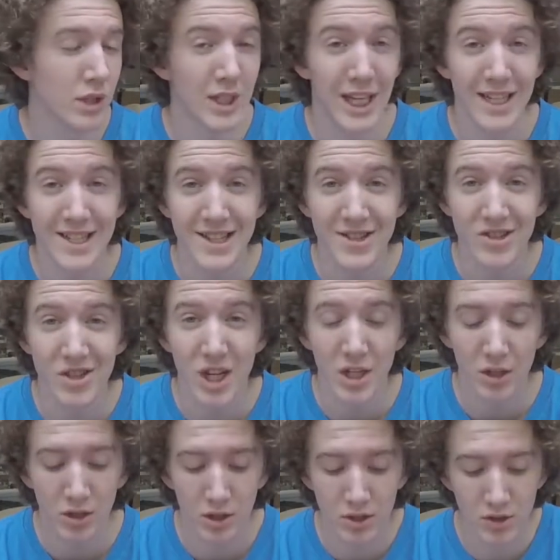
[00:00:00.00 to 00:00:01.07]
Guess these are
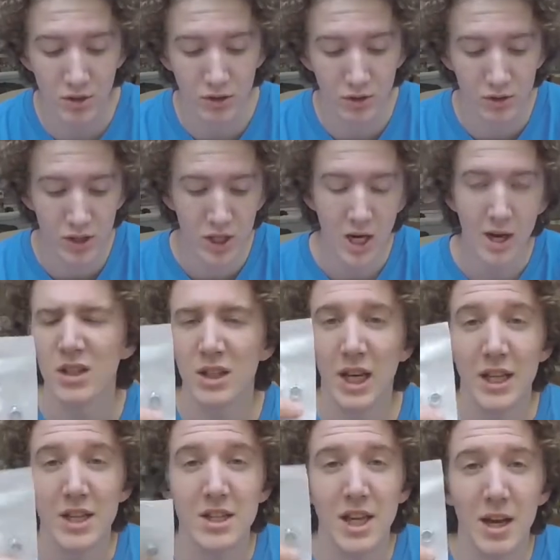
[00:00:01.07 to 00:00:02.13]
technically screws.
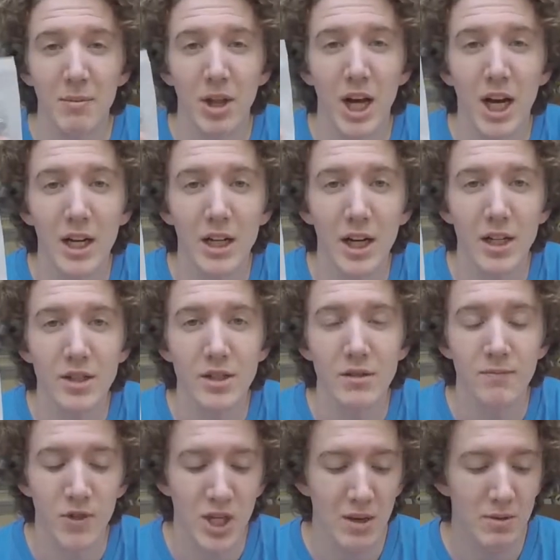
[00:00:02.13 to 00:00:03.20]
Got the same lock nuts,
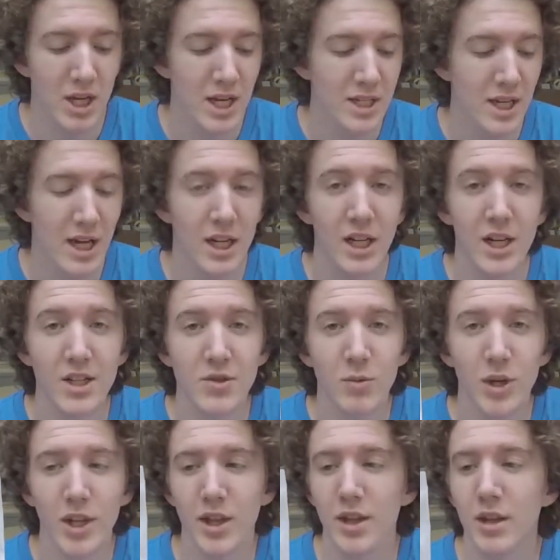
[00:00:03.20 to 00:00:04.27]
same size lock nuts
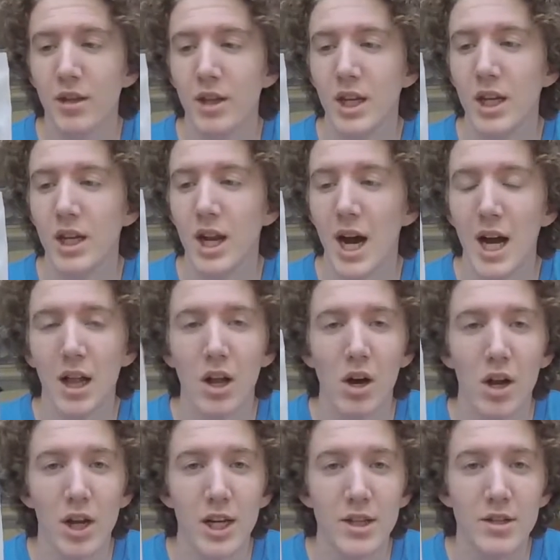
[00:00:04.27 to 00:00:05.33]
with the
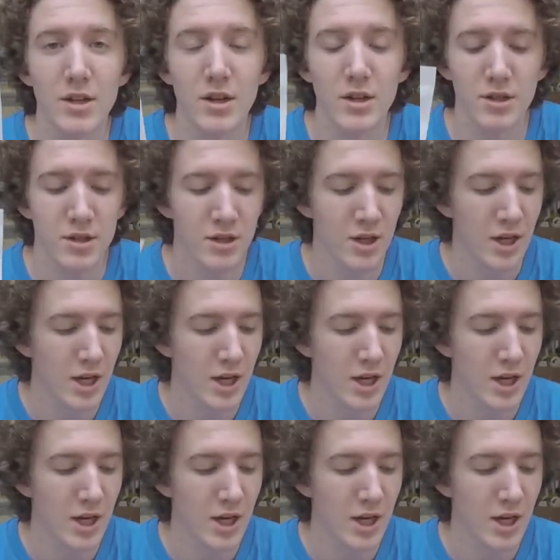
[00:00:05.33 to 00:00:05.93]
nylon inserts.